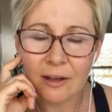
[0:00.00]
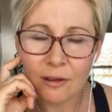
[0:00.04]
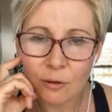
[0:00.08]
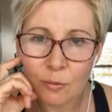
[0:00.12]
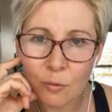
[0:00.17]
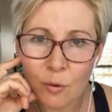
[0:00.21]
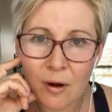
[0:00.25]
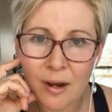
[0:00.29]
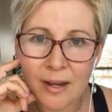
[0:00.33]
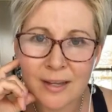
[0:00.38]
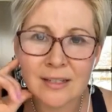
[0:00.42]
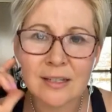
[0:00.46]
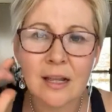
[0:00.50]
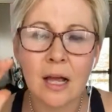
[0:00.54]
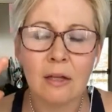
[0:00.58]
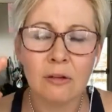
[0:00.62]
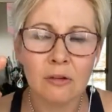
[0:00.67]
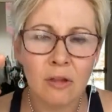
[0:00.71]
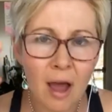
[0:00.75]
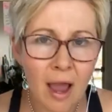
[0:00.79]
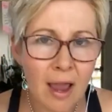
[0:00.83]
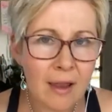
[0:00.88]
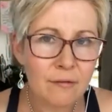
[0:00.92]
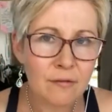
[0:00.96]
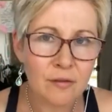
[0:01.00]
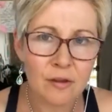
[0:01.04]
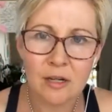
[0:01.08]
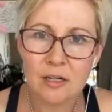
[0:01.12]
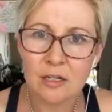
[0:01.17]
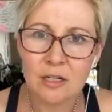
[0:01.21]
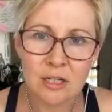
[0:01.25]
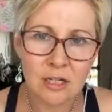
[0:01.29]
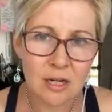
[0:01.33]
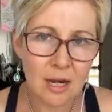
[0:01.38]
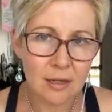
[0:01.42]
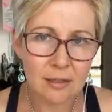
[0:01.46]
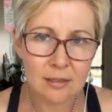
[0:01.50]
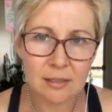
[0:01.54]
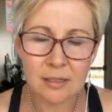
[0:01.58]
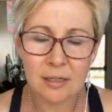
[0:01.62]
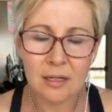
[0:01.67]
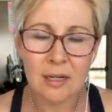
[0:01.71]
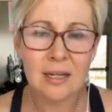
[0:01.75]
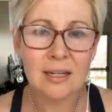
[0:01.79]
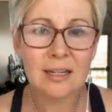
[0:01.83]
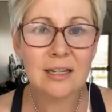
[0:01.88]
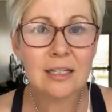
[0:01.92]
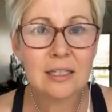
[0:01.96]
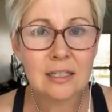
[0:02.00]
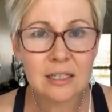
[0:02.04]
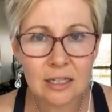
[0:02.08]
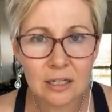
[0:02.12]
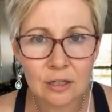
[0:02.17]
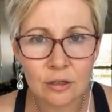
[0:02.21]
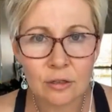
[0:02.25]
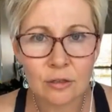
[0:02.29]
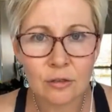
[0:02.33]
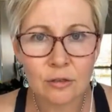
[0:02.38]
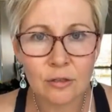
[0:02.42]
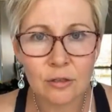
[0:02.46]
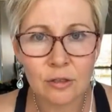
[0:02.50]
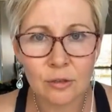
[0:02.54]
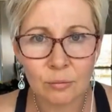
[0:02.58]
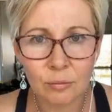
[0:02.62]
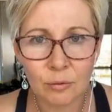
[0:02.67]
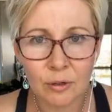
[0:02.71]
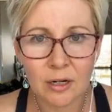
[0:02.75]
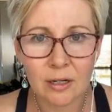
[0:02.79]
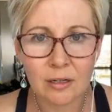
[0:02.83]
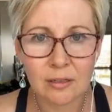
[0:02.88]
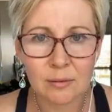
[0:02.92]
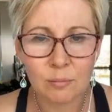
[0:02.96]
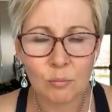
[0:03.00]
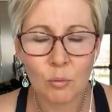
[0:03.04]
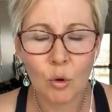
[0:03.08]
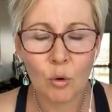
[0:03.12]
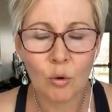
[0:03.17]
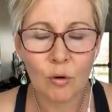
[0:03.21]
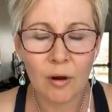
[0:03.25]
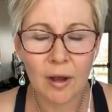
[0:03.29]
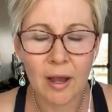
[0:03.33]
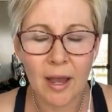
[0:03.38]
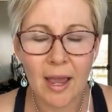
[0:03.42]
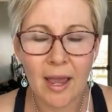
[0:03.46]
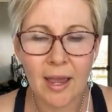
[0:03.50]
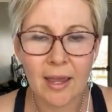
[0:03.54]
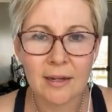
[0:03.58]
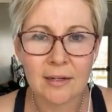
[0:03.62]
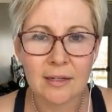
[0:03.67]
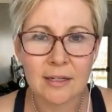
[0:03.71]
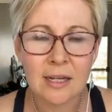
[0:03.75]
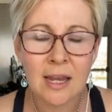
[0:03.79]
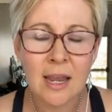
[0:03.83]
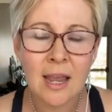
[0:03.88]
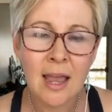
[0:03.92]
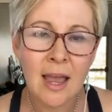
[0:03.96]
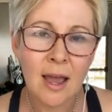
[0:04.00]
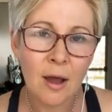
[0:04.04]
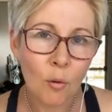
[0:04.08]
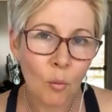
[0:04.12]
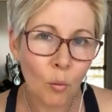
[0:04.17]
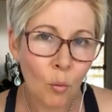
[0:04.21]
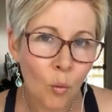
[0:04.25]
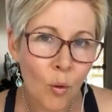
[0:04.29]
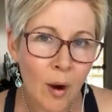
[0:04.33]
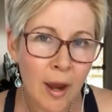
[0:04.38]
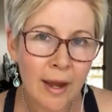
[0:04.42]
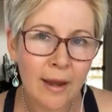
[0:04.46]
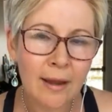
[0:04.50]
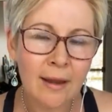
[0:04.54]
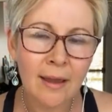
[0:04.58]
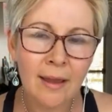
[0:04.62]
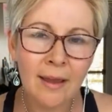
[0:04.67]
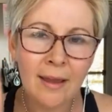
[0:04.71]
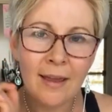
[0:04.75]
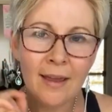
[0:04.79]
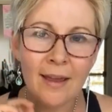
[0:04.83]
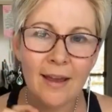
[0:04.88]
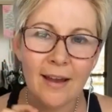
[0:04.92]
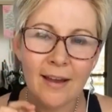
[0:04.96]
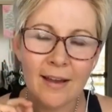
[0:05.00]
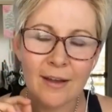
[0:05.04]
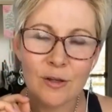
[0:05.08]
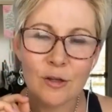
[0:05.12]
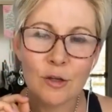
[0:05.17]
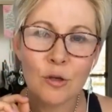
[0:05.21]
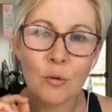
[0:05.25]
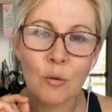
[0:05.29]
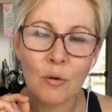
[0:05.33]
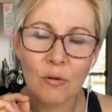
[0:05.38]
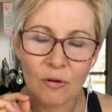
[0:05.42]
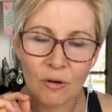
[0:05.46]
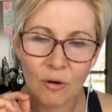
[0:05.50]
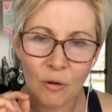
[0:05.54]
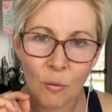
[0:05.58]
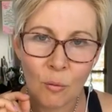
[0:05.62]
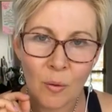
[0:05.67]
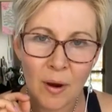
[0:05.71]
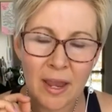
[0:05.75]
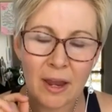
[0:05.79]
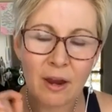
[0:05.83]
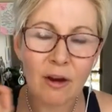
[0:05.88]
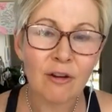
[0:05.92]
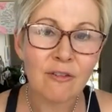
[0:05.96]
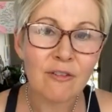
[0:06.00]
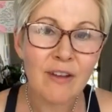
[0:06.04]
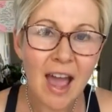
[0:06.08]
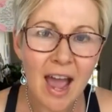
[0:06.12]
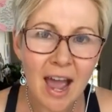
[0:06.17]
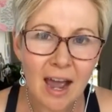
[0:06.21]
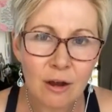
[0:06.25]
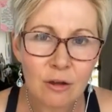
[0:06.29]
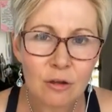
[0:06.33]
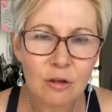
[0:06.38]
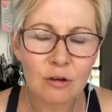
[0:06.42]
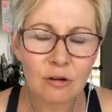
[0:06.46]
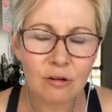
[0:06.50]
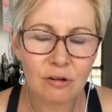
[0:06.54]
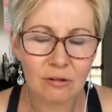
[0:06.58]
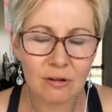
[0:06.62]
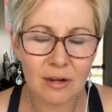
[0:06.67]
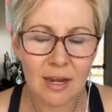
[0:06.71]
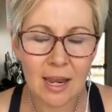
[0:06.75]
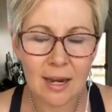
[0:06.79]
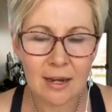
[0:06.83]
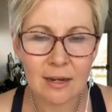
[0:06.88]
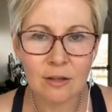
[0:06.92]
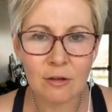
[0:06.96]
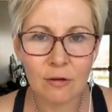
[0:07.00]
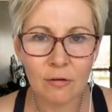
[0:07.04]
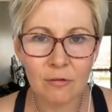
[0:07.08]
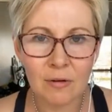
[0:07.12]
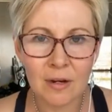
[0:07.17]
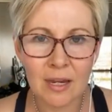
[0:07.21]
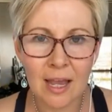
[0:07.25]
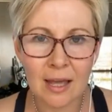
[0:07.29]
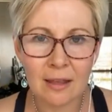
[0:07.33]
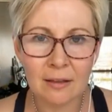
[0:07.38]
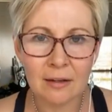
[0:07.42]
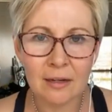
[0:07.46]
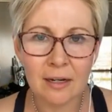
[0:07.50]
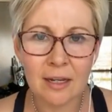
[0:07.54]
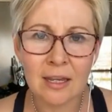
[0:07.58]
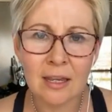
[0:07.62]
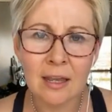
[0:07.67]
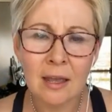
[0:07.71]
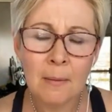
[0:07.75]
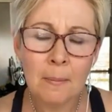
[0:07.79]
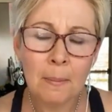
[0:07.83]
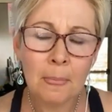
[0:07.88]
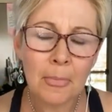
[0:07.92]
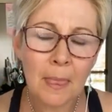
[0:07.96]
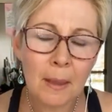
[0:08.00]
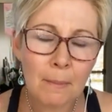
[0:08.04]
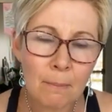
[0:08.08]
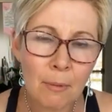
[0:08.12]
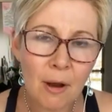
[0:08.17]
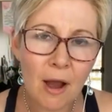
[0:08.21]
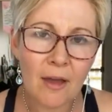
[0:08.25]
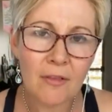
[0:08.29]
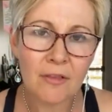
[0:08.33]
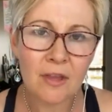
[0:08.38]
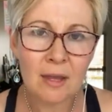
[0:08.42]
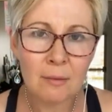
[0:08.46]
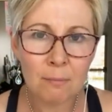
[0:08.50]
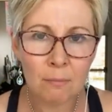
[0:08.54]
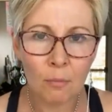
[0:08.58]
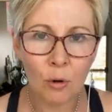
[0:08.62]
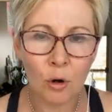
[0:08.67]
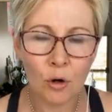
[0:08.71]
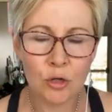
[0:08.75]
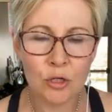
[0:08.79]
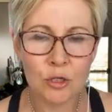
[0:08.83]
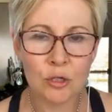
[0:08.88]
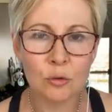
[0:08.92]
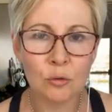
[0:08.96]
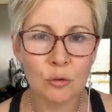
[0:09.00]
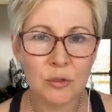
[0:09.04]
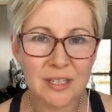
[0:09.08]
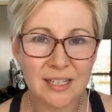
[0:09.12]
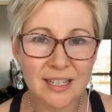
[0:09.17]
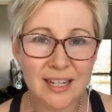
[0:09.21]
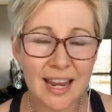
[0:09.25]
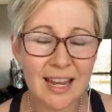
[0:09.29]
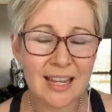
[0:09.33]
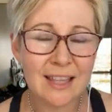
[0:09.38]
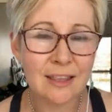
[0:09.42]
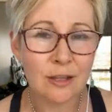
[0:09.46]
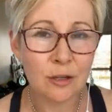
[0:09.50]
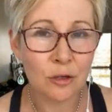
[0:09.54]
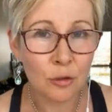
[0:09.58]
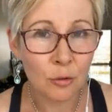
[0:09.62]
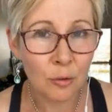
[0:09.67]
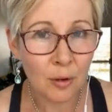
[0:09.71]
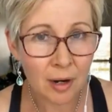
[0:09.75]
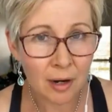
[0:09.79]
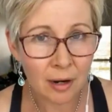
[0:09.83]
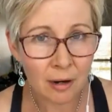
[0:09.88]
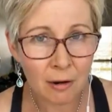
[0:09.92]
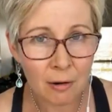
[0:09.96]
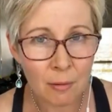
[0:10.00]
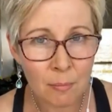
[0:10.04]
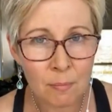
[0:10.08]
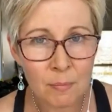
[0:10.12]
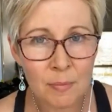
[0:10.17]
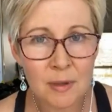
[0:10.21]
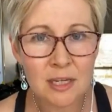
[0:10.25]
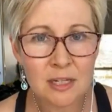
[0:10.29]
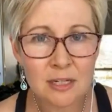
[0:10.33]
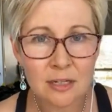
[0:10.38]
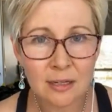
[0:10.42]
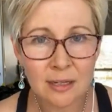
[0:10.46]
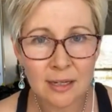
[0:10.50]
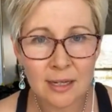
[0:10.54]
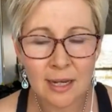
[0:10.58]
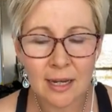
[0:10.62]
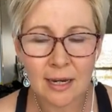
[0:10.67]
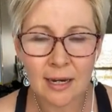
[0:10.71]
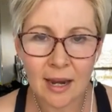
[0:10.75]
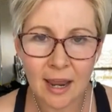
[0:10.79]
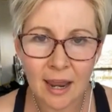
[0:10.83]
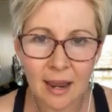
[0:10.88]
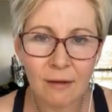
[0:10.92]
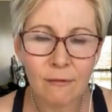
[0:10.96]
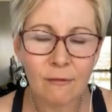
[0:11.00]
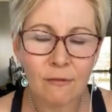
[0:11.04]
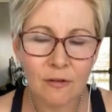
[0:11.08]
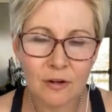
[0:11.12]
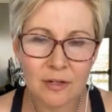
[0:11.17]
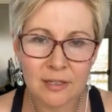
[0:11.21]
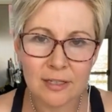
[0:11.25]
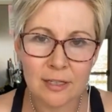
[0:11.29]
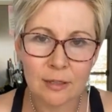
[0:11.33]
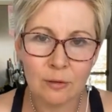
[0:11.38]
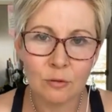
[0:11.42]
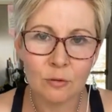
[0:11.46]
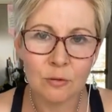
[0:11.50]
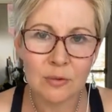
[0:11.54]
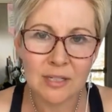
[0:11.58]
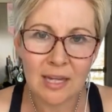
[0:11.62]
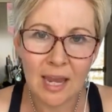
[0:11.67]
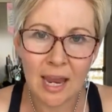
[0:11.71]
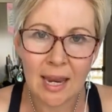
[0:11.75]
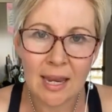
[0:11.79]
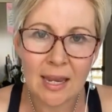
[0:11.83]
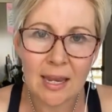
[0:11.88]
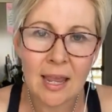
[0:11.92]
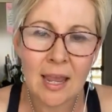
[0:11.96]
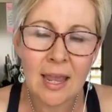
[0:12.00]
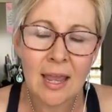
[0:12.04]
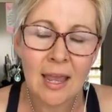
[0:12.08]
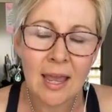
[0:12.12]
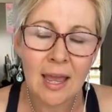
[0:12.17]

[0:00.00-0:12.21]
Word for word: otherwise life just continues to bring us more. And when uh, you are aware of how you're creating your reality, by the emotional state that you are habitually in every single day,